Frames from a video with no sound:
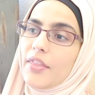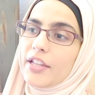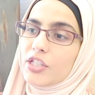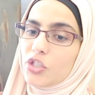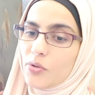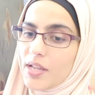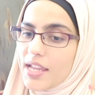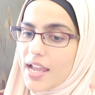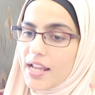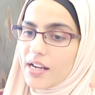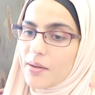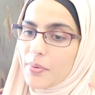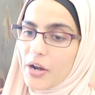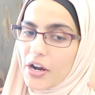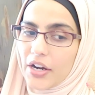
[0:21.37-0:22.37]
The doing
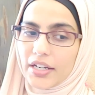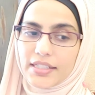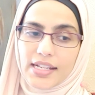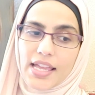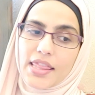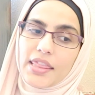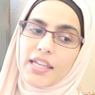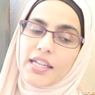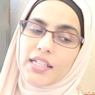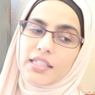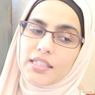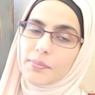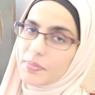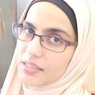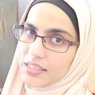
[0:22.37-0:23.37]
henna part and
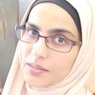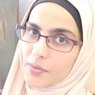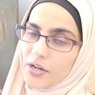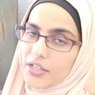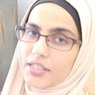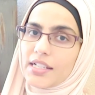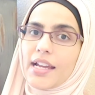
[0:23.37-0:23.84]
then the business part.